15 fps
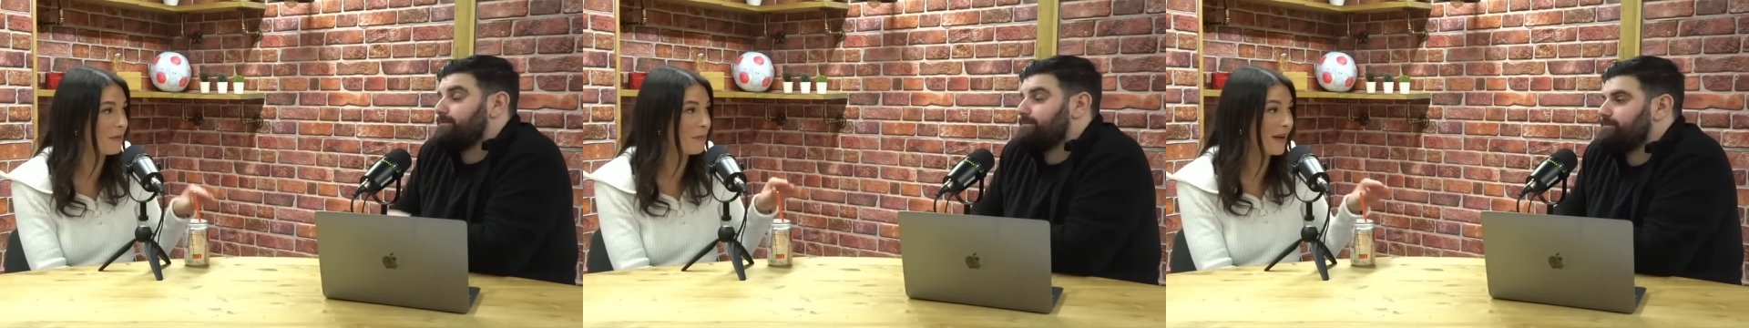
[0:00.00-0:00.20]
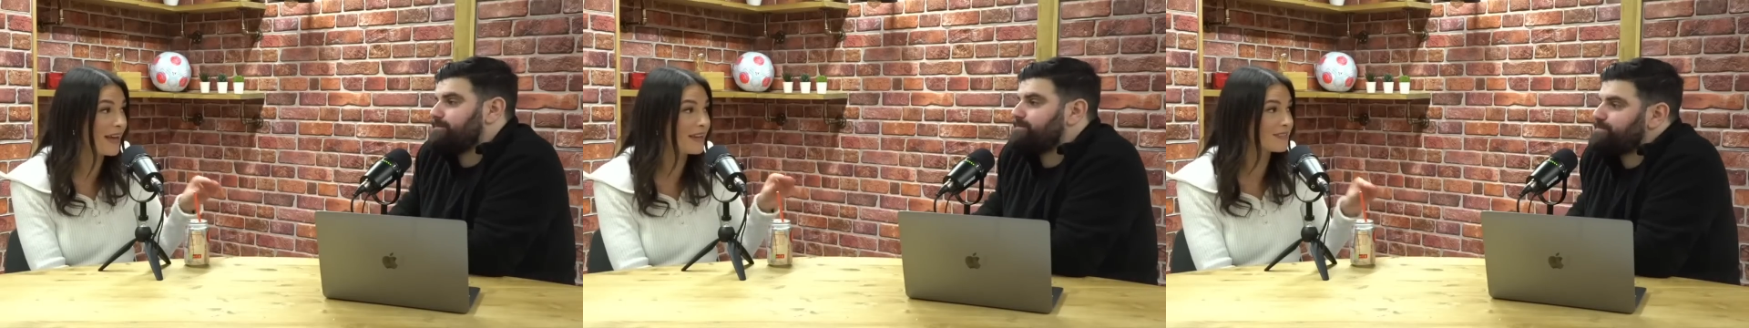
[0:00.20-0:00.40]

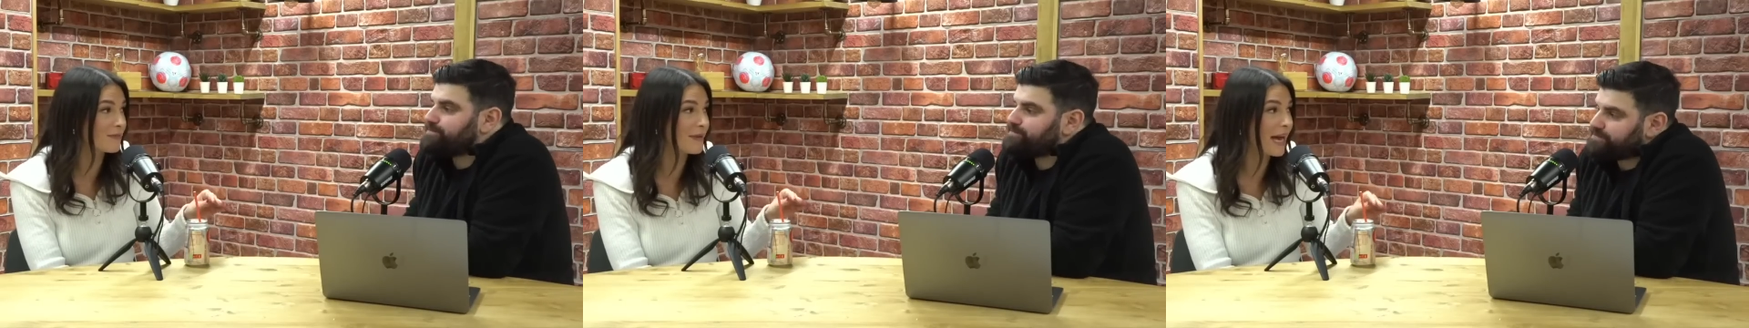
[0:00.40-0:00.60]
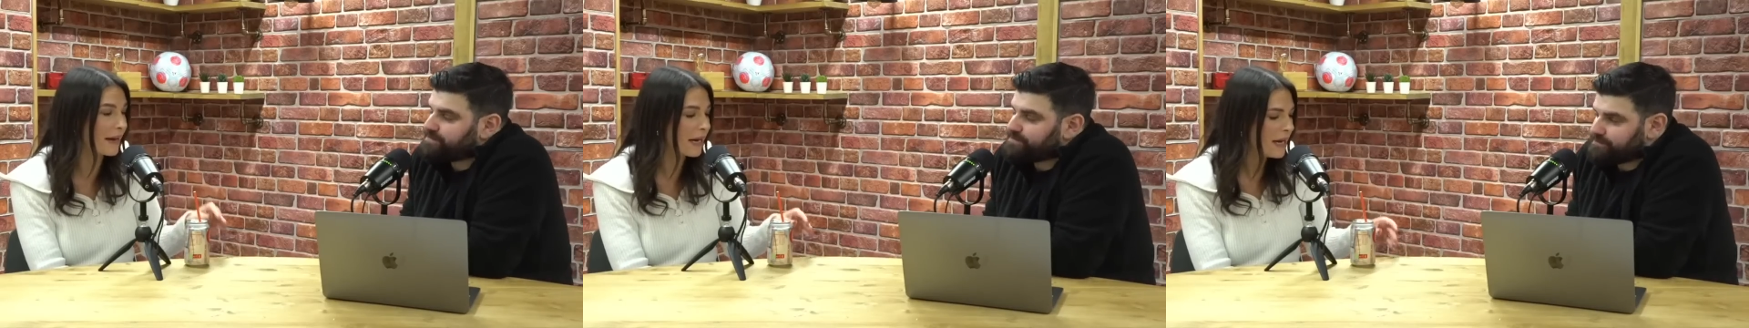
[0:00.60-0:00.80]
Speaker 1: of the plays that
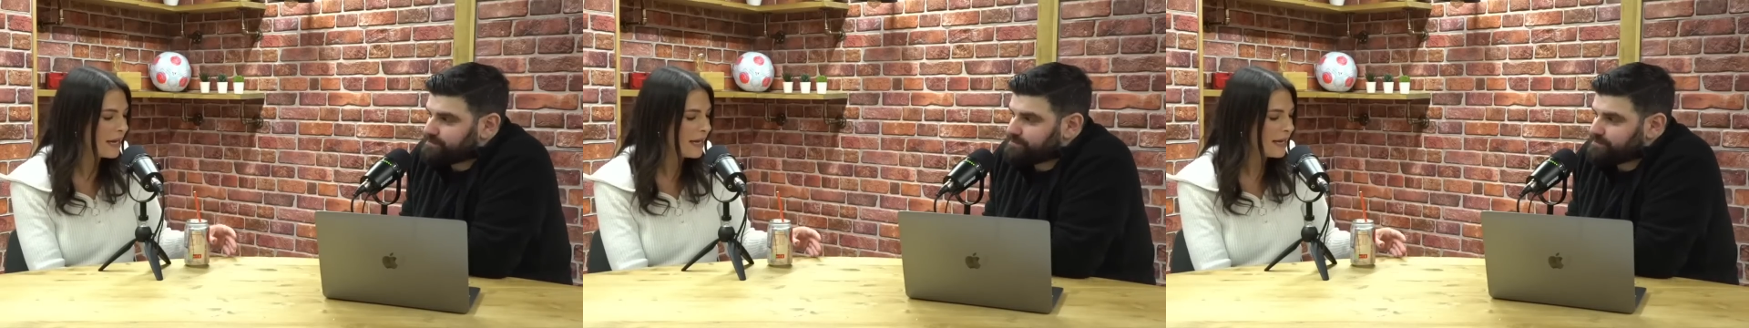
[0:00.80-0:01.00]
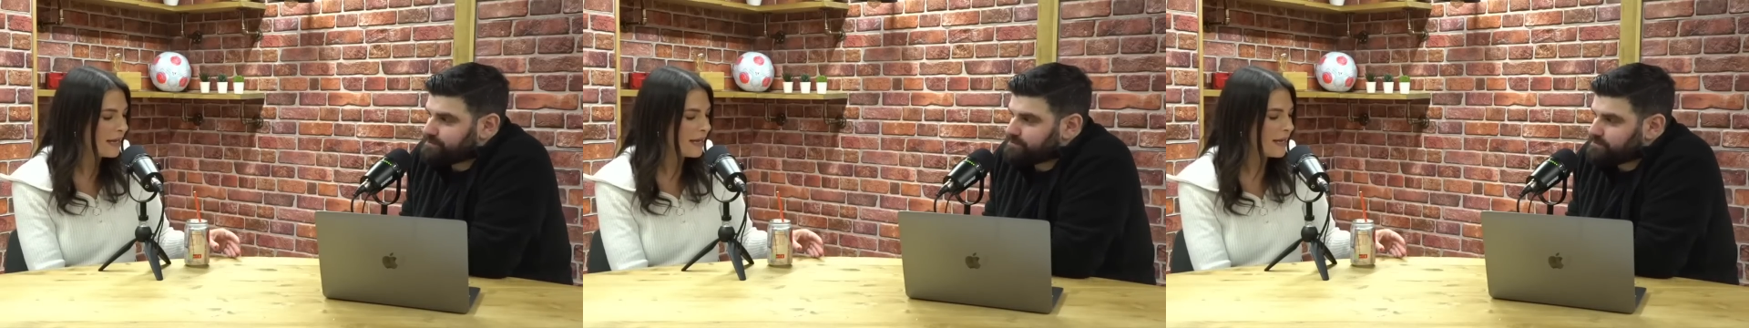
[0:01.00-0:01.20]
we had.
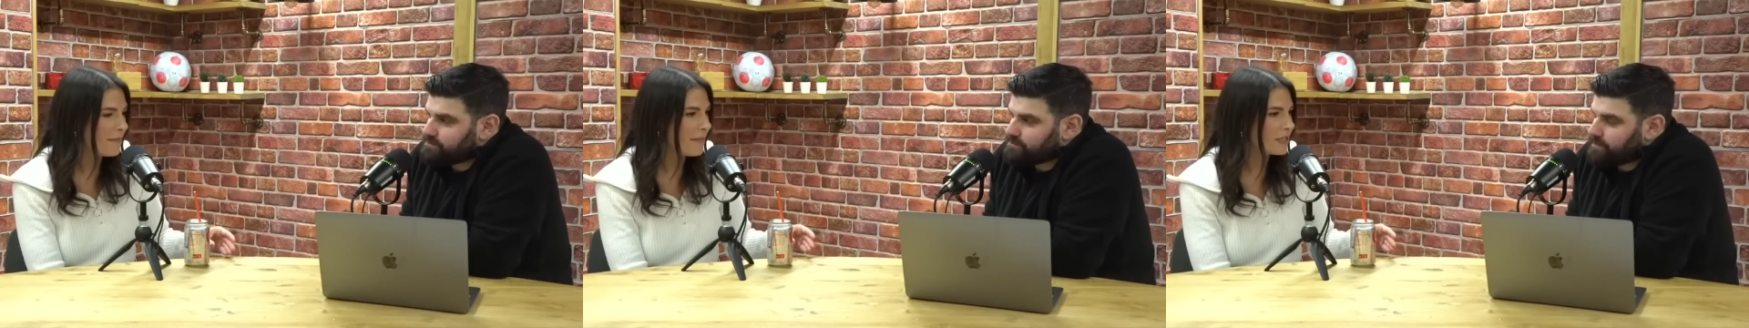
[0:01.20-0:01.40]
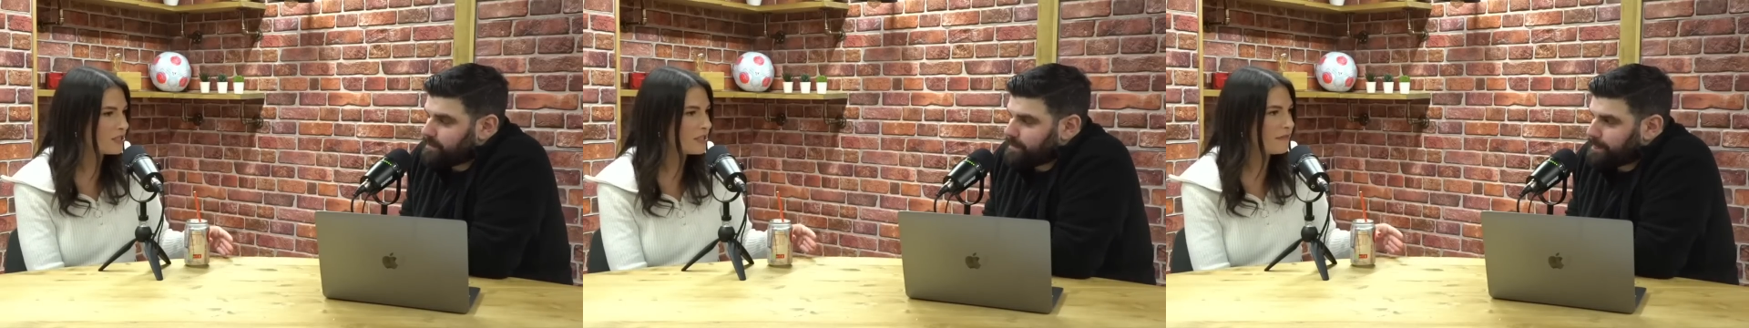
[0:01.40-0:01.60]

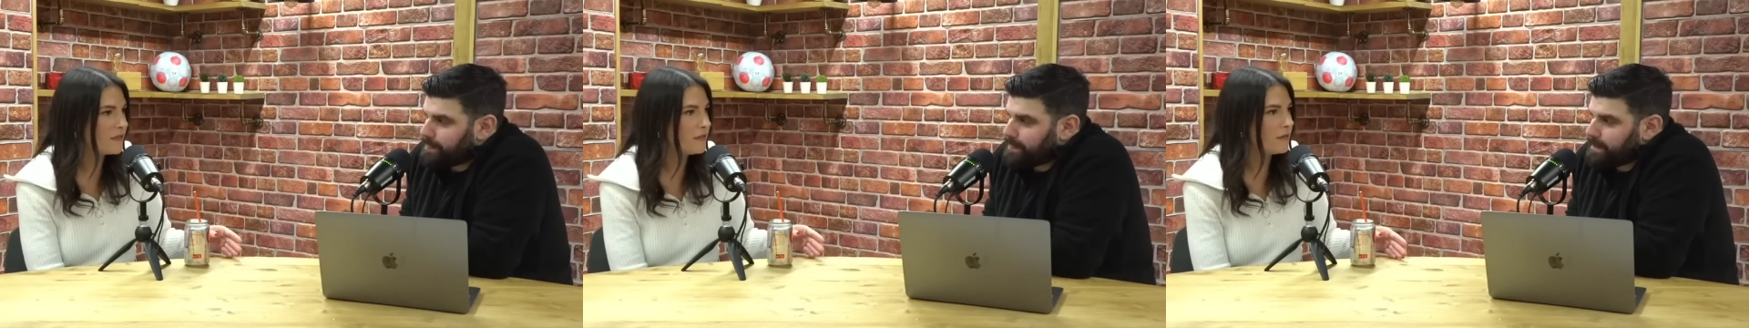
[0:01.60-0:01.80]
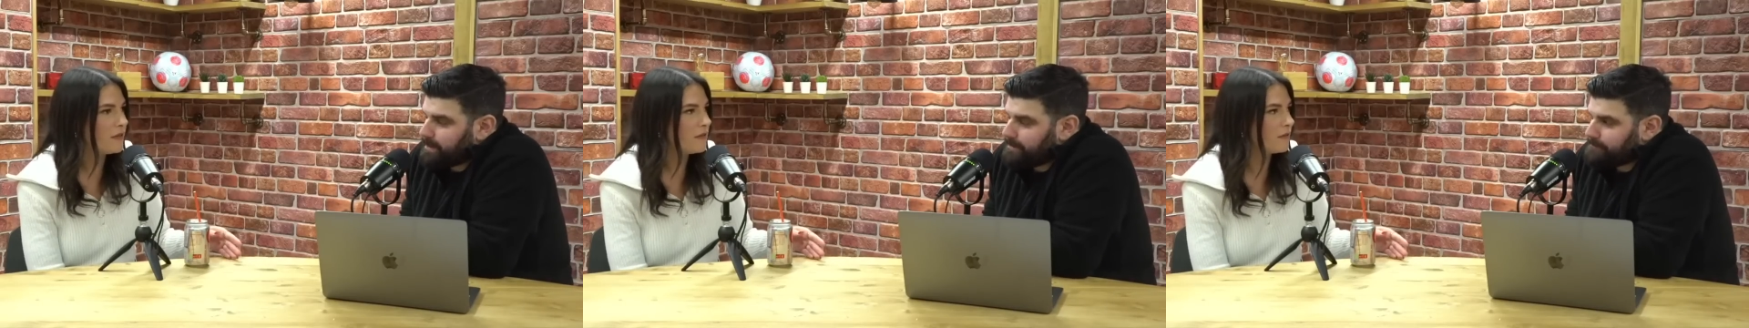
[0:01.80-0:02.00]
Imagine if
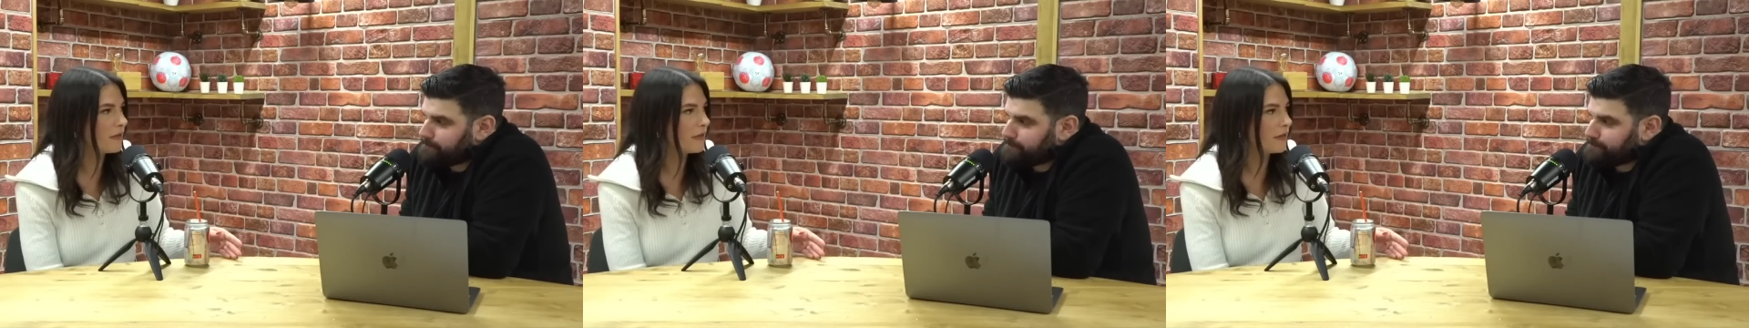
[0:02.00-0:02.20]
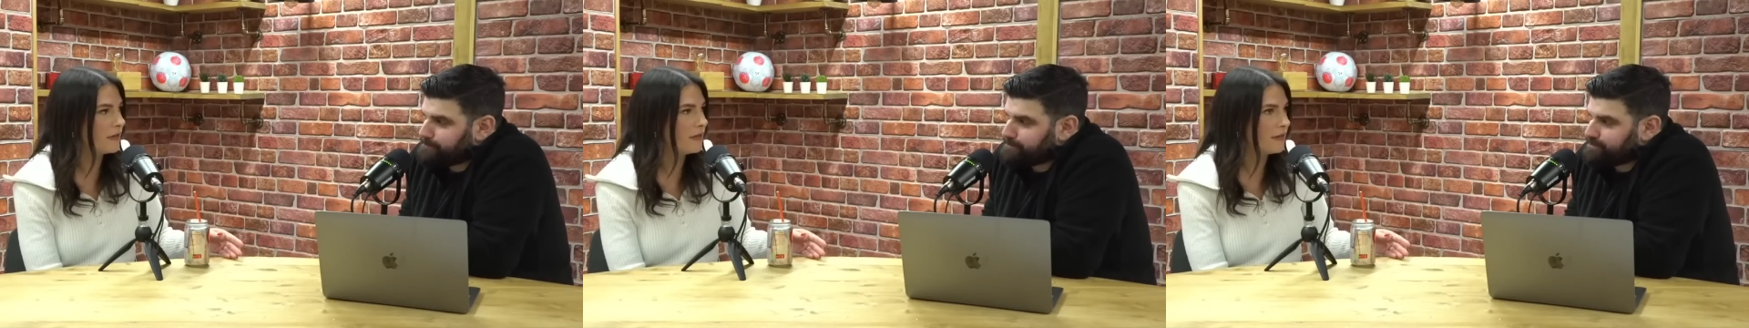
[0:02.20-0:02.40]
you knew that